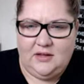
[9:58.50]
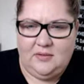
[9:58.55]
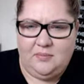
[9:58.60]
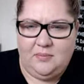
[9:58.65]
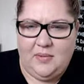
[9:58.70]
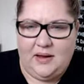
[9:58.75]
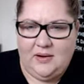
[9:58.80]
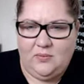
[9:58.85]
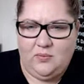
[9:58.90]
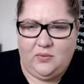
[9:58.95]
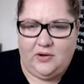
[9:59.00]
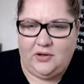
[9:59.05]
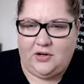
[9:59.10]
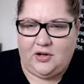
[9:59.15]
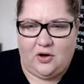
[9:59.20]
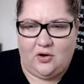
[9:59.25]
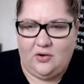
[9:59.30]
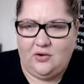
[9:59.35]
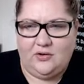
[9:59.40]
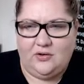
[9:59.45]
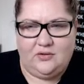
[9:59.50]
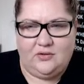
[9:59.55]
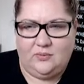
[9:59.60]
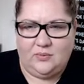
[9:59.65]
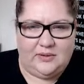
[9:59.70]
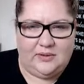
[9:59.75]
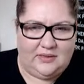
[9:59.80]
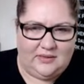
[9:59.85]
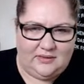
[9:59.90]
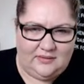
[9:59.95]
may want to go
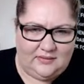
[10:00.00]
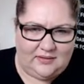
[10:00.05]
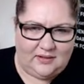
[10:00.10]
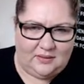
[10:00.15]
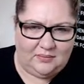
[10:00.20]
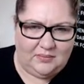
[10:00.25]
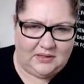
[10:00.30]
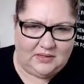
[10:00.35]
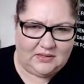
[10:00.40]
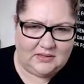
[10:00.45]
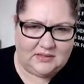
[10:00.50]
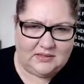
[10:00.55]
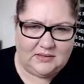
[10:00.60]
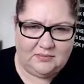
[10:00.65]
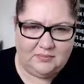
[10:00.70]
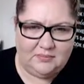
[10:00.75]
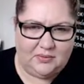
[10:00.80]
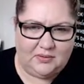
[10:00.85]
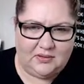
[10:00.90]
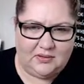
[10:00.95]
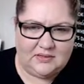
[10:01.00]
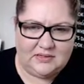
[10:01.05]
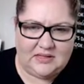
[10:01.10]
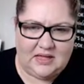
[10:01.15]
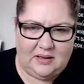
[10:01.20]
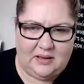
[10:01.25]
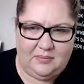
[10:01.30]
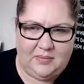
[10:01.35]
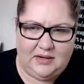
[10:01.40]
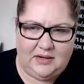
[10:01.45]
with something as simple as
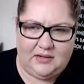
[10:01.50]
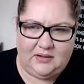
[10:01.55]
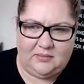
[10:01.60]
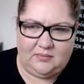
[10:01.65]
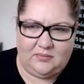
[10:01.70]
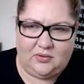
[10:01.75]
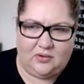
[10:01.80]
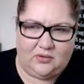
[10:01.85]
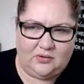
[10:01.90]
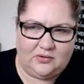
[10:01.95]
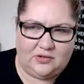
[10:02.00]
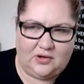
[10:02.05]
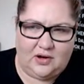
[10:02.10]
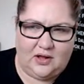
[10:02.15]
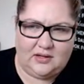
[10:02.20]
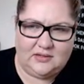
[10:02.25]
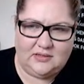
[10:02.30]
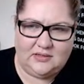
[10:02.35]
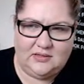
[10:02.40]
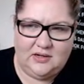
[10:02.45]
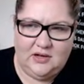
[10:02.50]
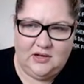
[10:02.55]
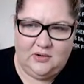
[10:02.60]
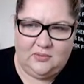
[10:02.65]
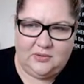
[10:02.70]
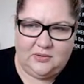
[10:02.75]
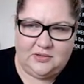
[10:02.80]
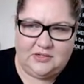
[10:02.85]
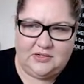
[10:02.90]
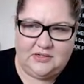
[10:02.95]
that medium contrast,
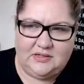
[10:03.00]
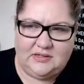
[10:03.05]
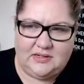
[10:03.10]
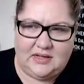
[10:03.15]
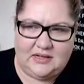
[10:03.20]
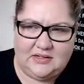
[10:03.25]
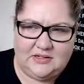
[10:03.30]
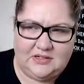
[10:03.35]
which is, as you